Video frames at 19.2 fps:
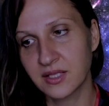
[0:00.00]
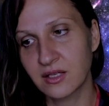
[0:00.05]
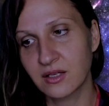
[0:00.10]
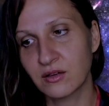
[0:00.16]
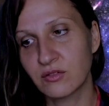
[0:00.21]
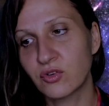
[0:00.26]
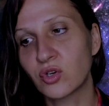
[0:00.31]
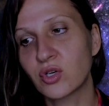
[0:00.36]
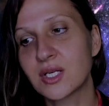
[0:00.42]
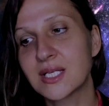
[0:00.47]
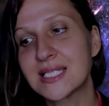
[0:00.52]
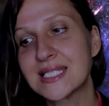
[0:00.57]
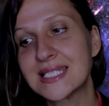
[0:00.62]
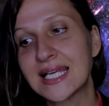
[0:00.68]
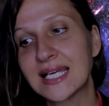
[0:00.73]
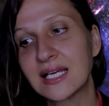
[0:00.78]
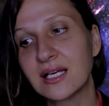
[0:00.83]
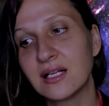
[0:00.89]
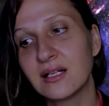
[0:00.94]
for a
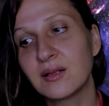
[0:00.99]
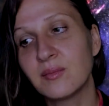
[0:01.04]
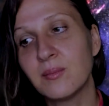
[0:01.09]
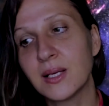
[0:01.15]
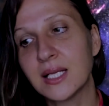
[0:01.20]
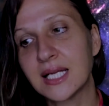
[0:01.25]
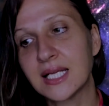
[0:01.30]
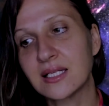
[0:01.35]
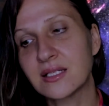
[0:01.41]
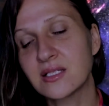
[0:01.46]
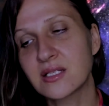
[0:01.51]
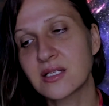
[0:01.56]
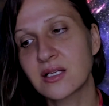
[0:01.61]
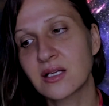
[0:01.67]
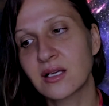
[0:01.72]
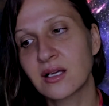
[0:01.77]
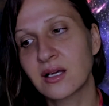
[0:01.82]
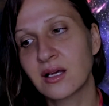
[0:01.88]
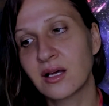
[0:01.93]
single minute
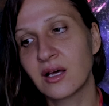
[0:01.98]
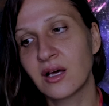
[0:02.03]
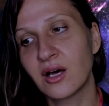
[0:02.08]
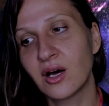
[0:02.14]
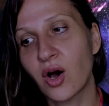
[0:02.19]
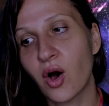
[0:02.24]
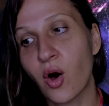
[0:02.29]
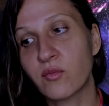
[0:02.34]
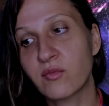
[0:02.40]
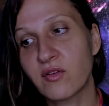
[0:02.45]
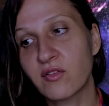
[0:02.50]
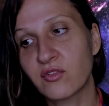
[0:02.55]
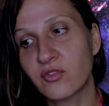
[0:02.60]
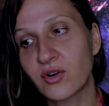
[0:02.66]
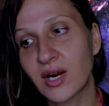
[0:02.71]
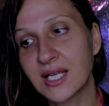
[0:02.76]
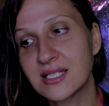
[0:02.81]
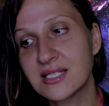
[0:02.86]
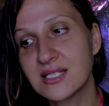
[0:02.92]
of
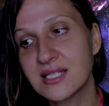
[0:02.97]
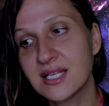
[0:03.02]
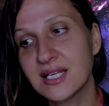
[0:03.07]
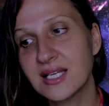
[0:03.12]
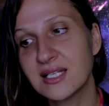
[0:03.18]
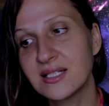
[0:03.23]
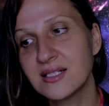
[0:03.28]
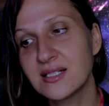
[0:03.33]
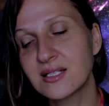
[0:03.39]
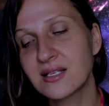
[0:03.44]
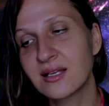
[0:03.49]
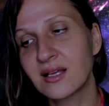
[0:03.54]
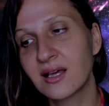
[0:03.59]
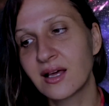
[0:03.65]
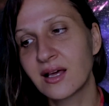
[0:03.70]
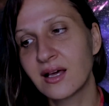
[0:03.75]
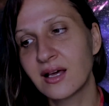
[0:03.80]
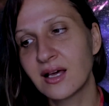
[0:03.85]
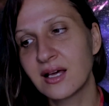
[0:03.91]
frenzied,
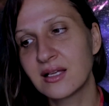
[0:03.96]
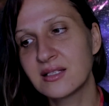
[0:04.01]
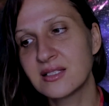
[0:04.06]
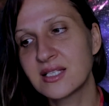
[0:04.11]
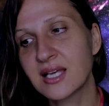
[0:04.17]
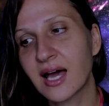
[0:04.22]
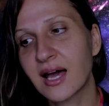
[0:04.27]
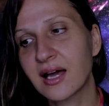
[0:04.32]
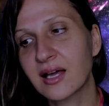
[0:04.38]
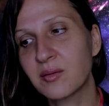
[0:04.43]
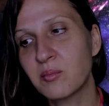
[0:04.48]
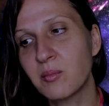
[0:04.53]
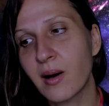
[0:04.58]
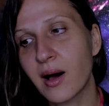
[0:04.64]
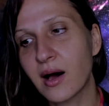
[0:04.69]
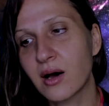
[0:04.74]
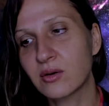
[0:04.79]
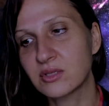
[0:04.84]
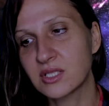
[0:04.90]

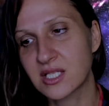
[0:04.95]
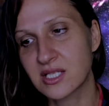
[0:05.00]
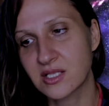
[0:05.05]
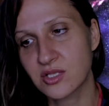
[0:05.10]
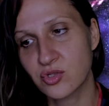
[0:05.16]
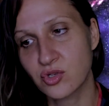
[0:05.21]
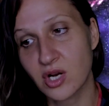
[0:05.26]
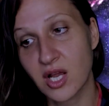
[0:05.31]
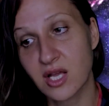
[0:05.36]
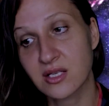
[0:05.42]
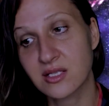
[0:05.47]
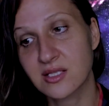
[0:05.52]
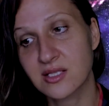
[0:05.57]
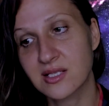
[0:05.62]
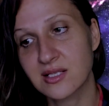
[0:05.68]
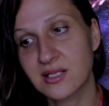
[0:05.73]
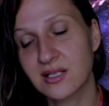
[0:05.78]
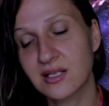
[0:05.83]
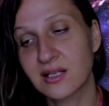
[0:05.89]
time-bound stress.